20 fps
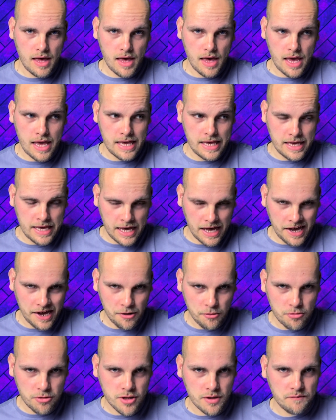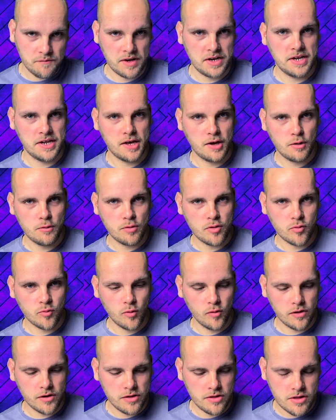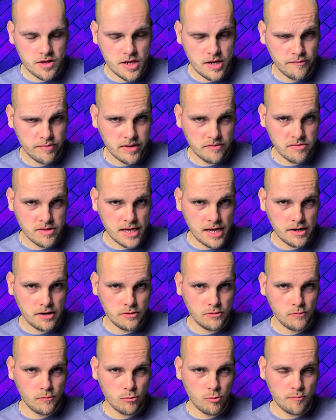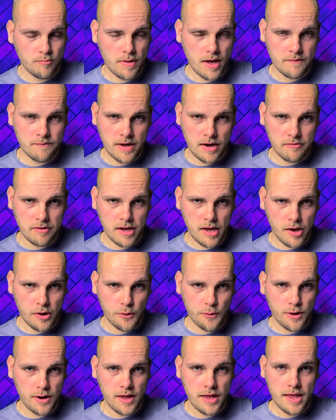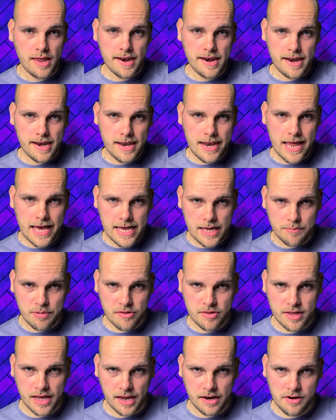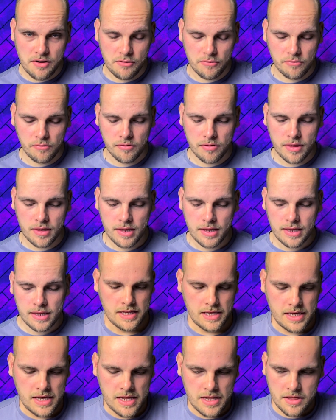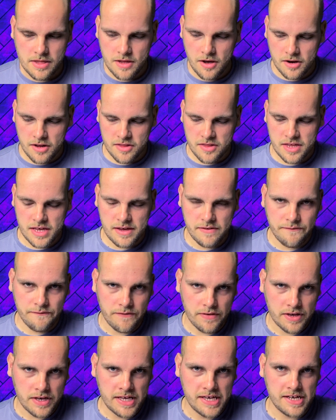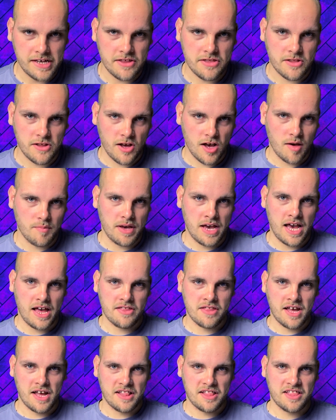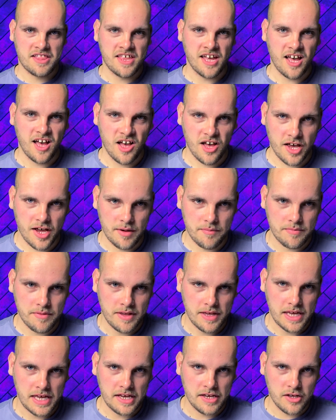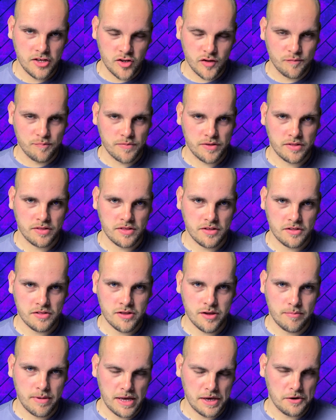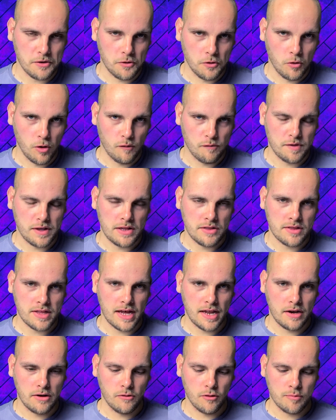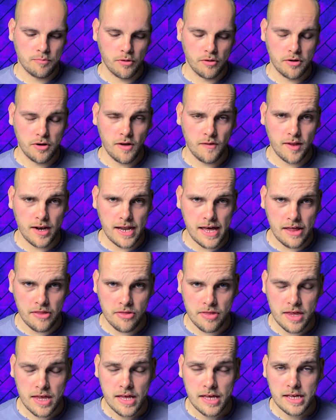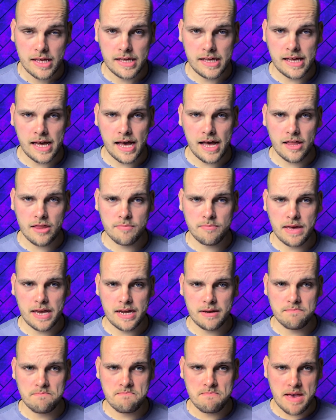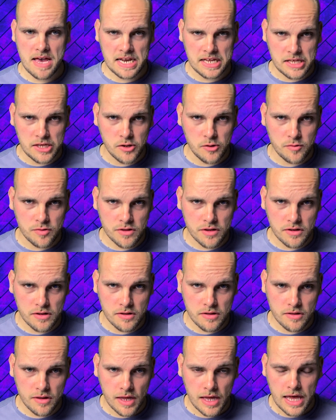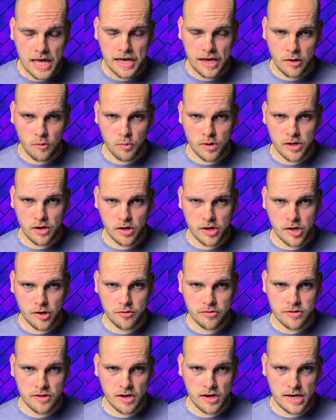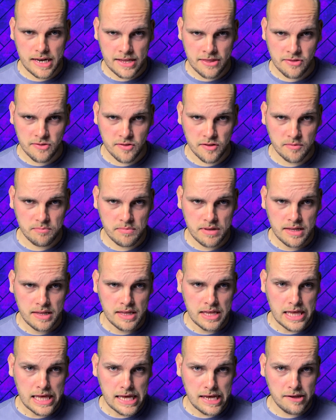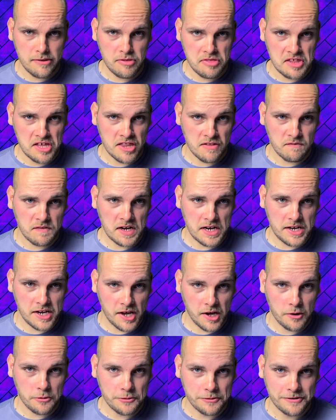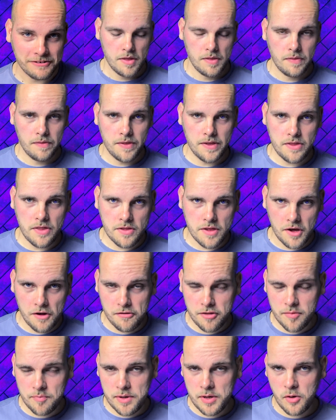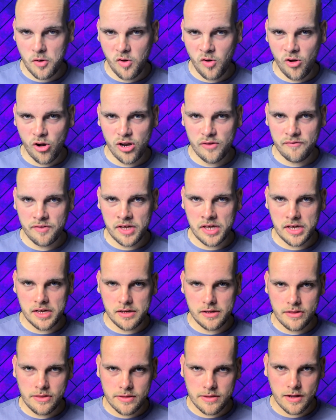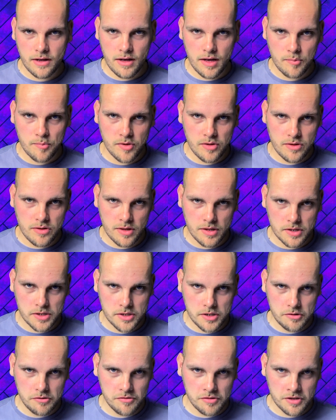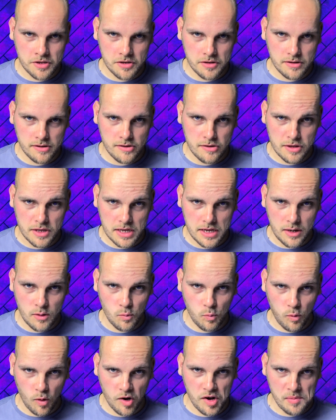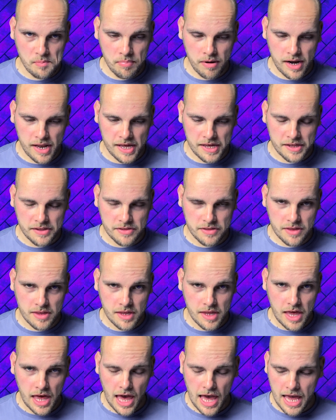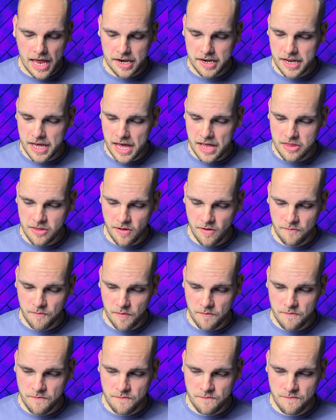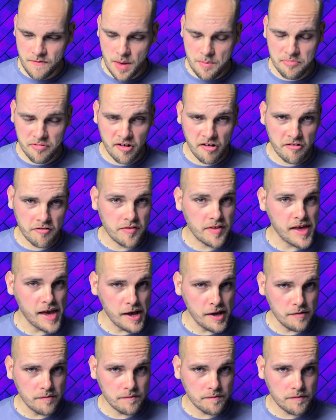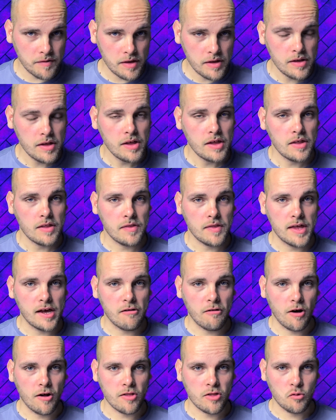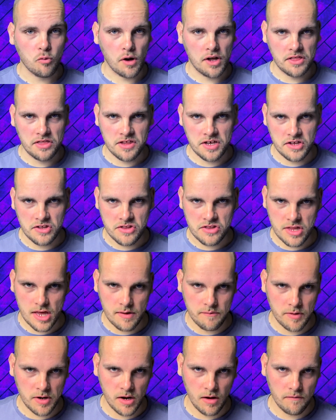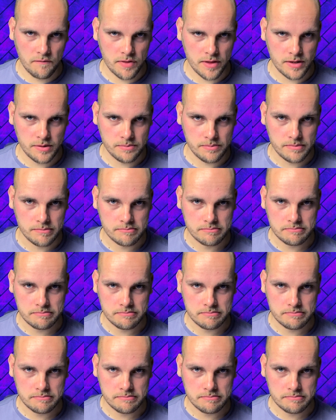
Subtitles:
a counter video to all the Conservative scandals with my very own Labour scandals. It's not as if Keir Starmer has had time in government to make all of these scandals, but nonetheless, he has made many U-turns and we are going to list them in this video. This is going to be all of Keir Starmer's U-turns in one place, and as of February the 8th, there are 27 of them.